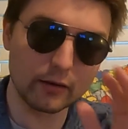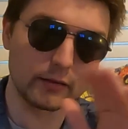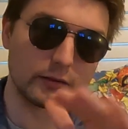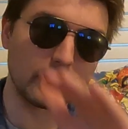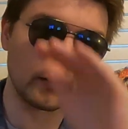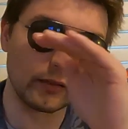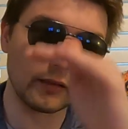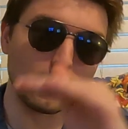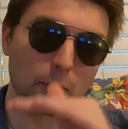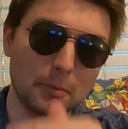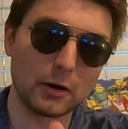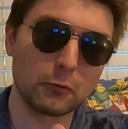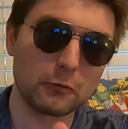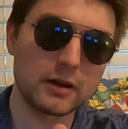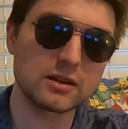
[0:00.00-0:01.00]
Did a little
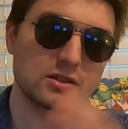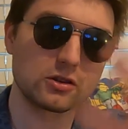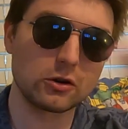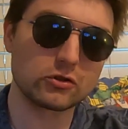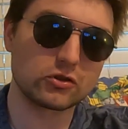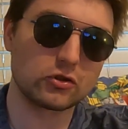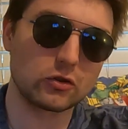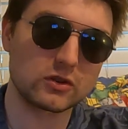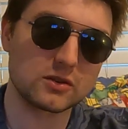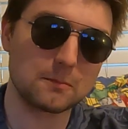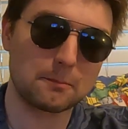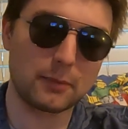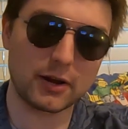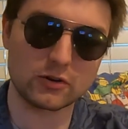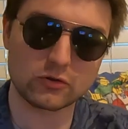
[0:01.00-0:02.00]
bit of research, took some
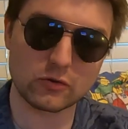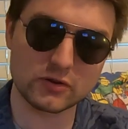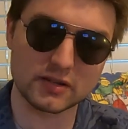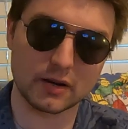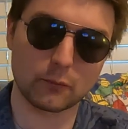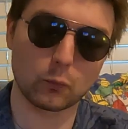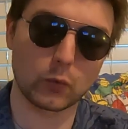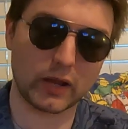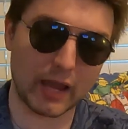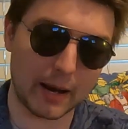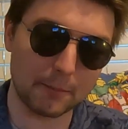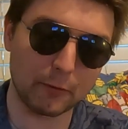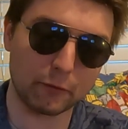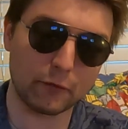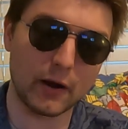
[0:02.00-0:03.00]
pictures, and
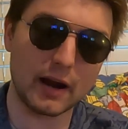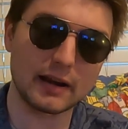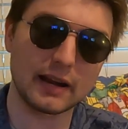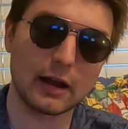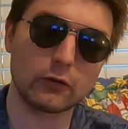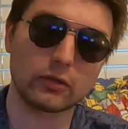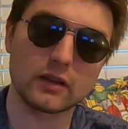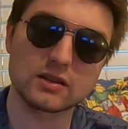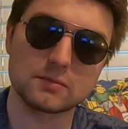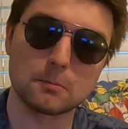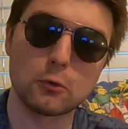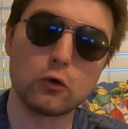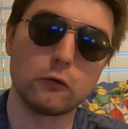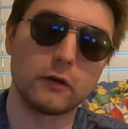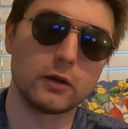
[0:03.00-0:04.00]
came to find out this
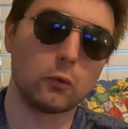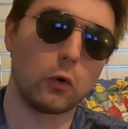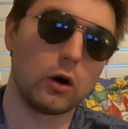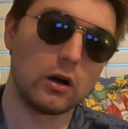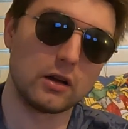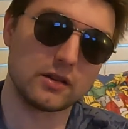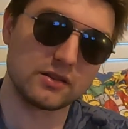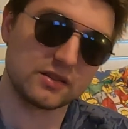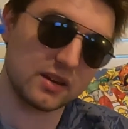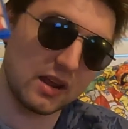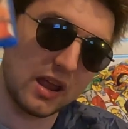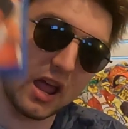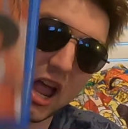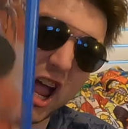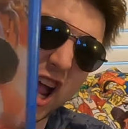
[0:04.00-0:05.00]
movie was
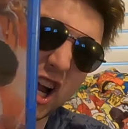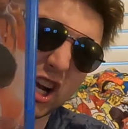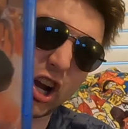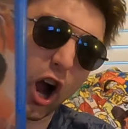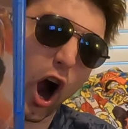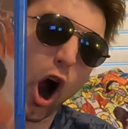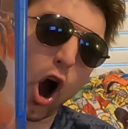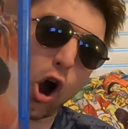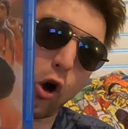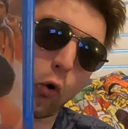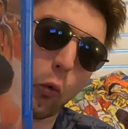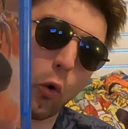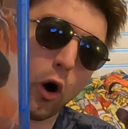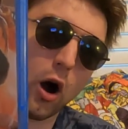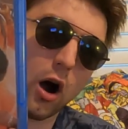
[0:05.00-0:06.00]
Car
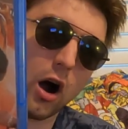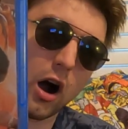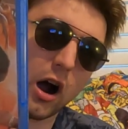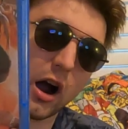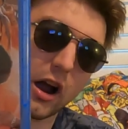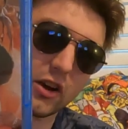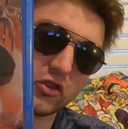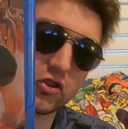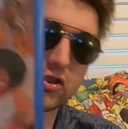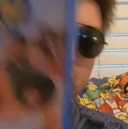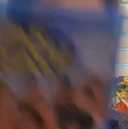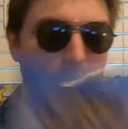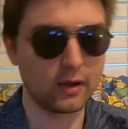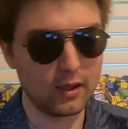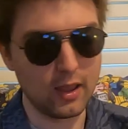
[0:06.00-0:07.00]
Wash.
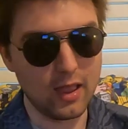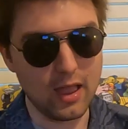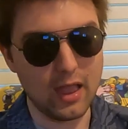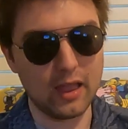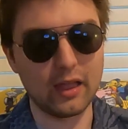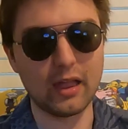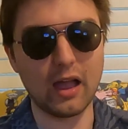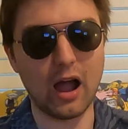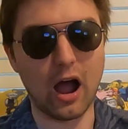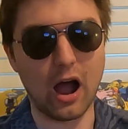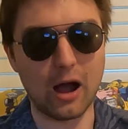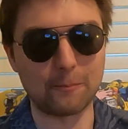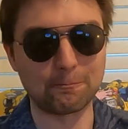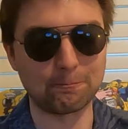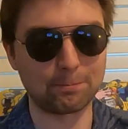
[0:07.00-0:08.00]

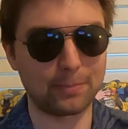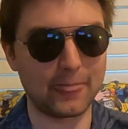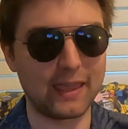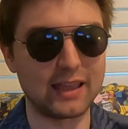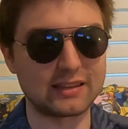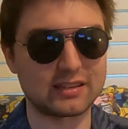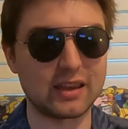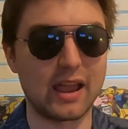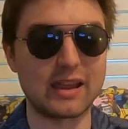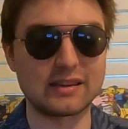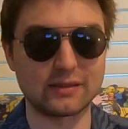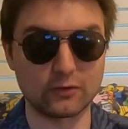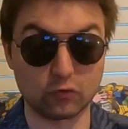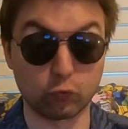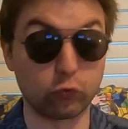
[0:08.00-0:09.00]
It's
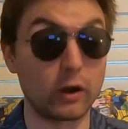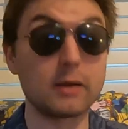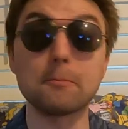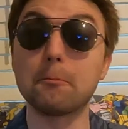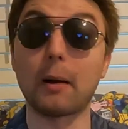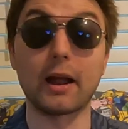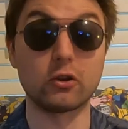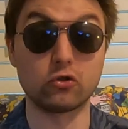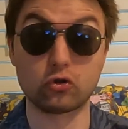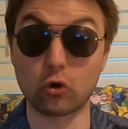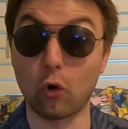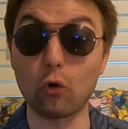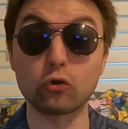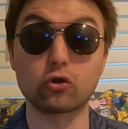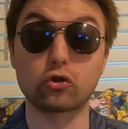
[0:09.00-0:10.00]
written by
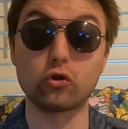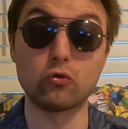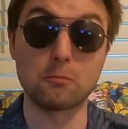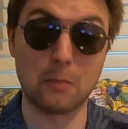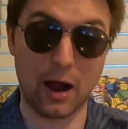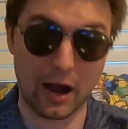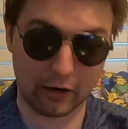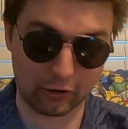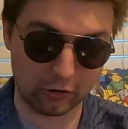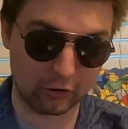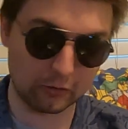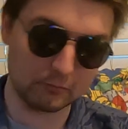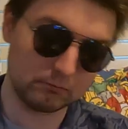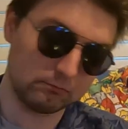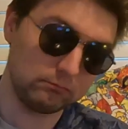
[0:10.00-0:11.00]
Joel
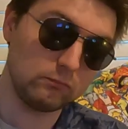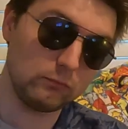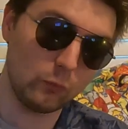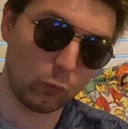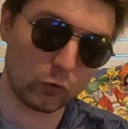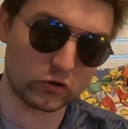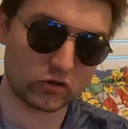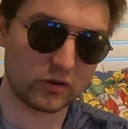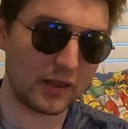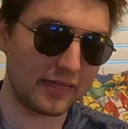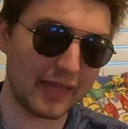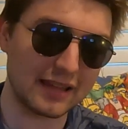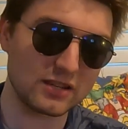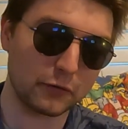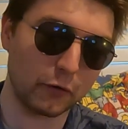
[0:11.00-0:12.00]
Schumacher, which,
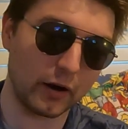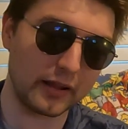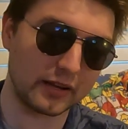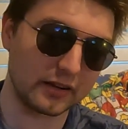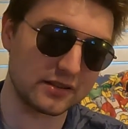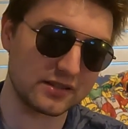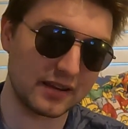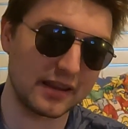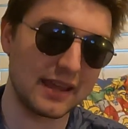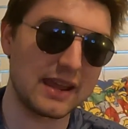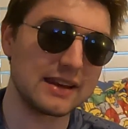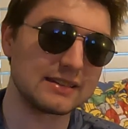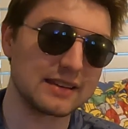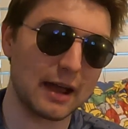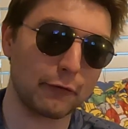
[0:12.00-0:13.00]
that's funny, because
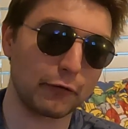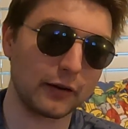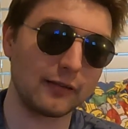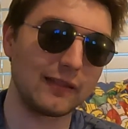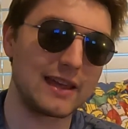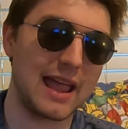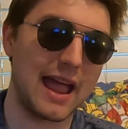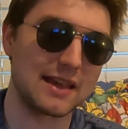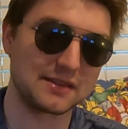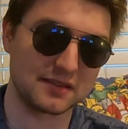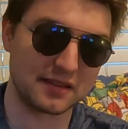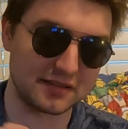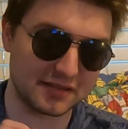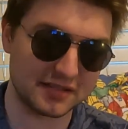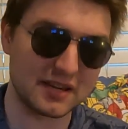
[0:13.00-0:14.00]
he definitely has
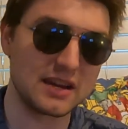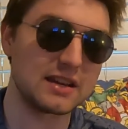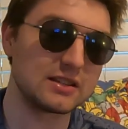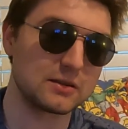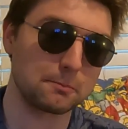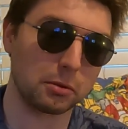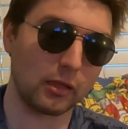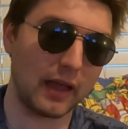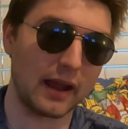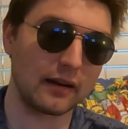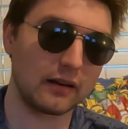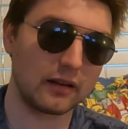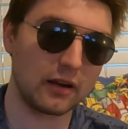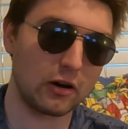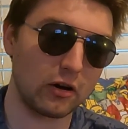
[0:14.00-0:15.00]
the seeds
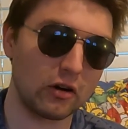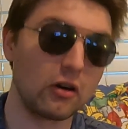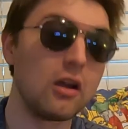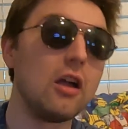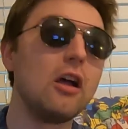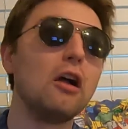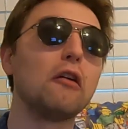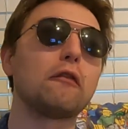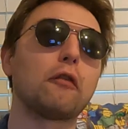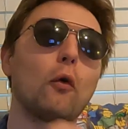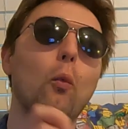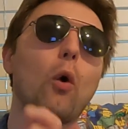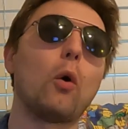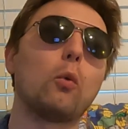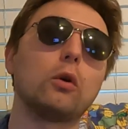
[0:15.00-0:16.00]
planted here for
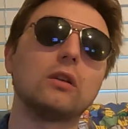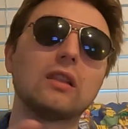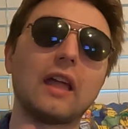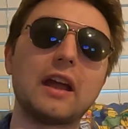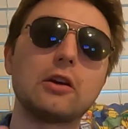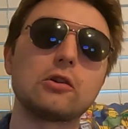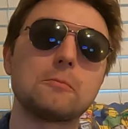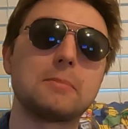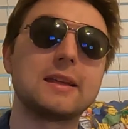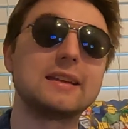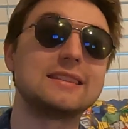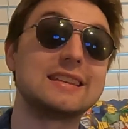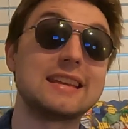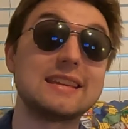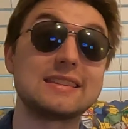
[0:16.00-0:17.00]
what would later be
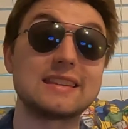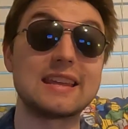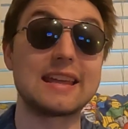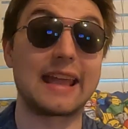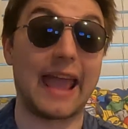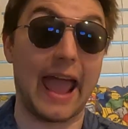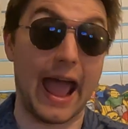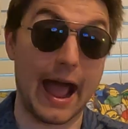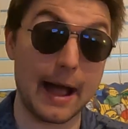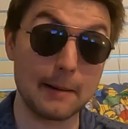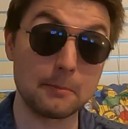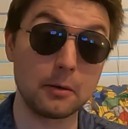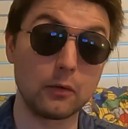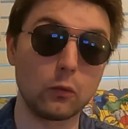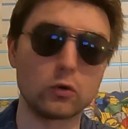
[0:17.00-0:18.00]
DC
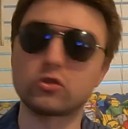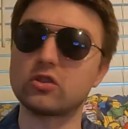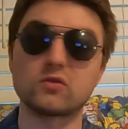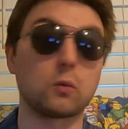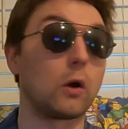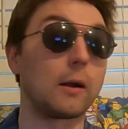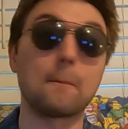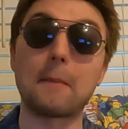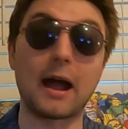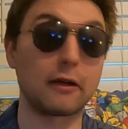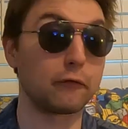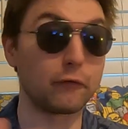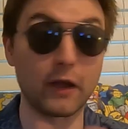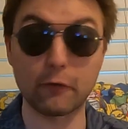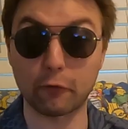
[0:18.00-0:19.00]
Cab, which is one of my
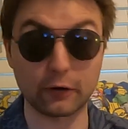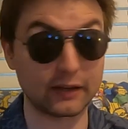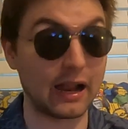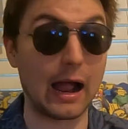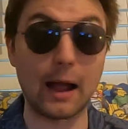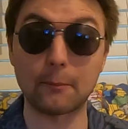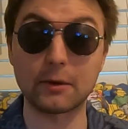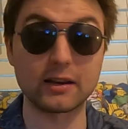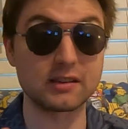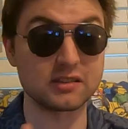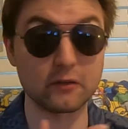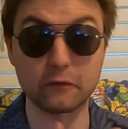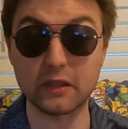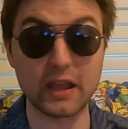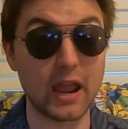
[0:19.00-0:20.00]
favorite comedies
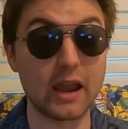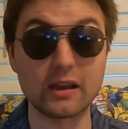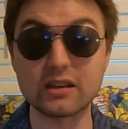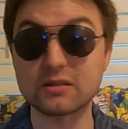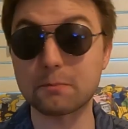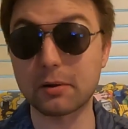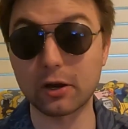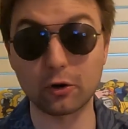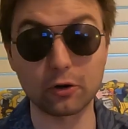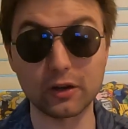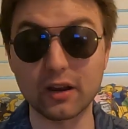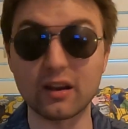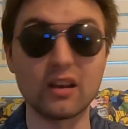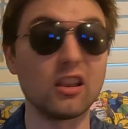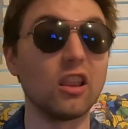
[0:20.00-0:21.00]
of the 80s
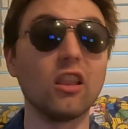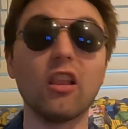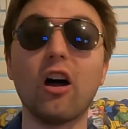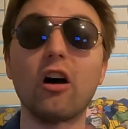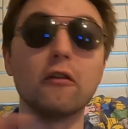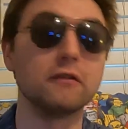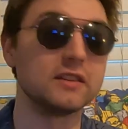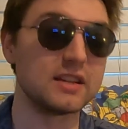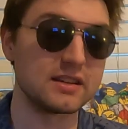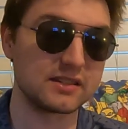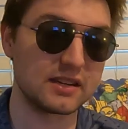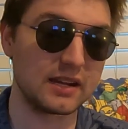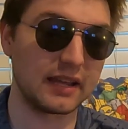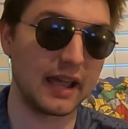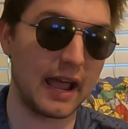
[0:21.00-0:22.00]
period. Love
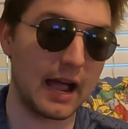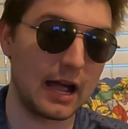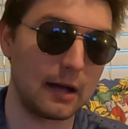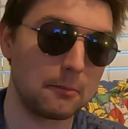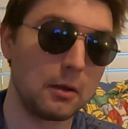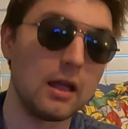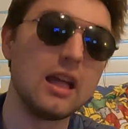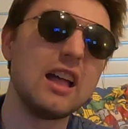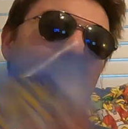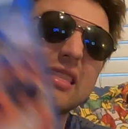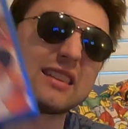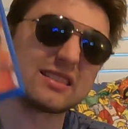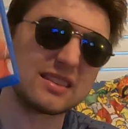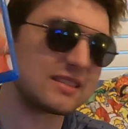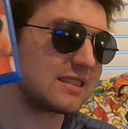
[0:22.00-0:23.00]
DC Cab.
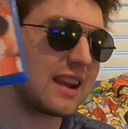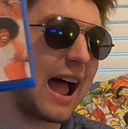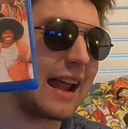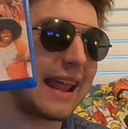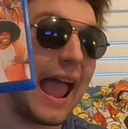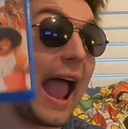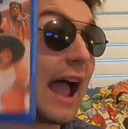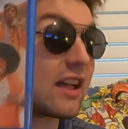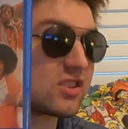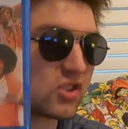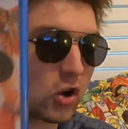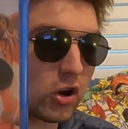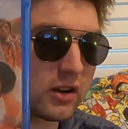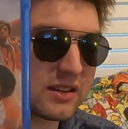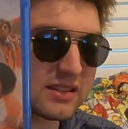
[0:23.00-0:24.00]
This is not as
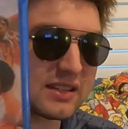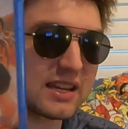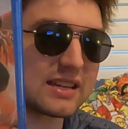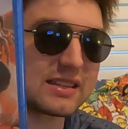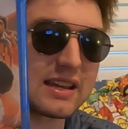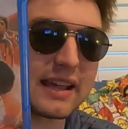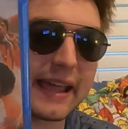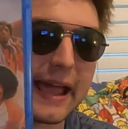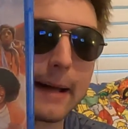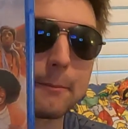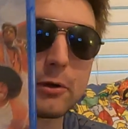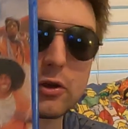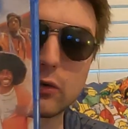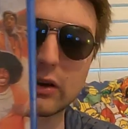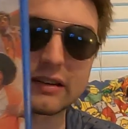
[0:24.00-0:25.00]
good as DC Cab,
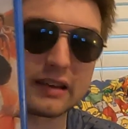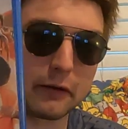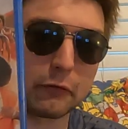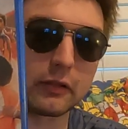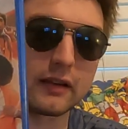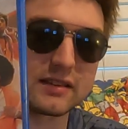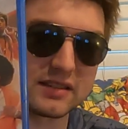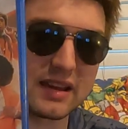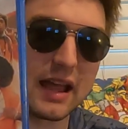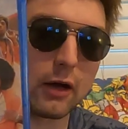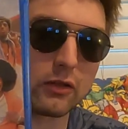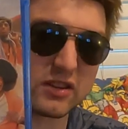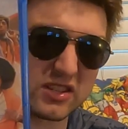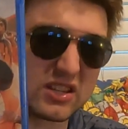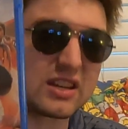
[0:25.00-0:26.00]
but you could definitely see how
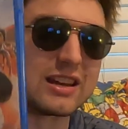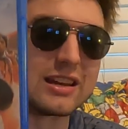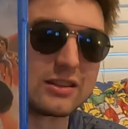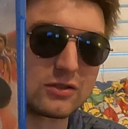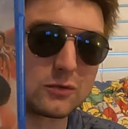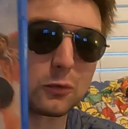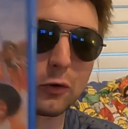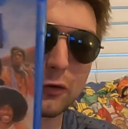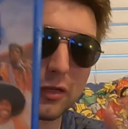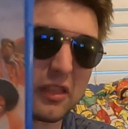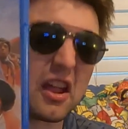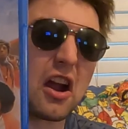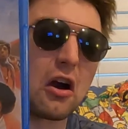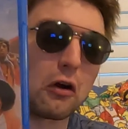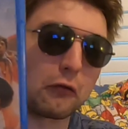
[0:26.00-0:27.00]
the seeds were
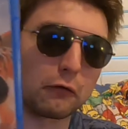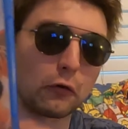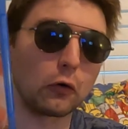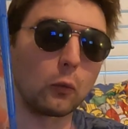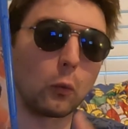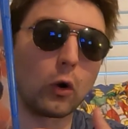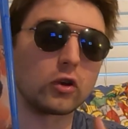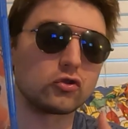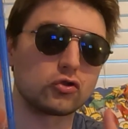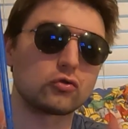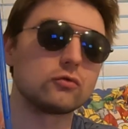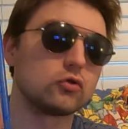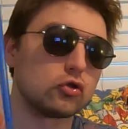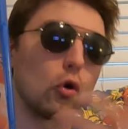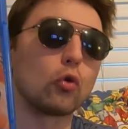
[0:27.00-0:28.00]
there for what
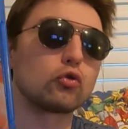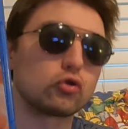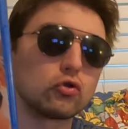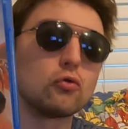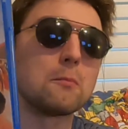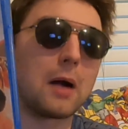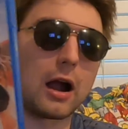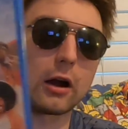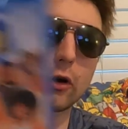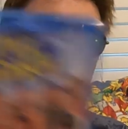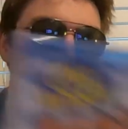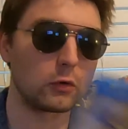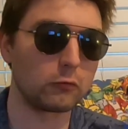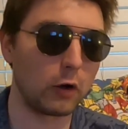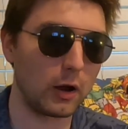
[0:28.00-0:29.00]
Joel Schumacher
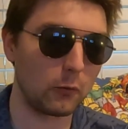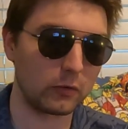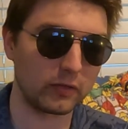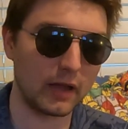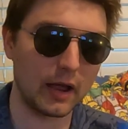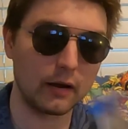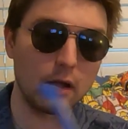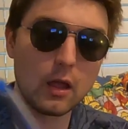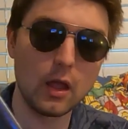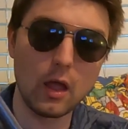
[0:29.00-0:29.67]
would write with that.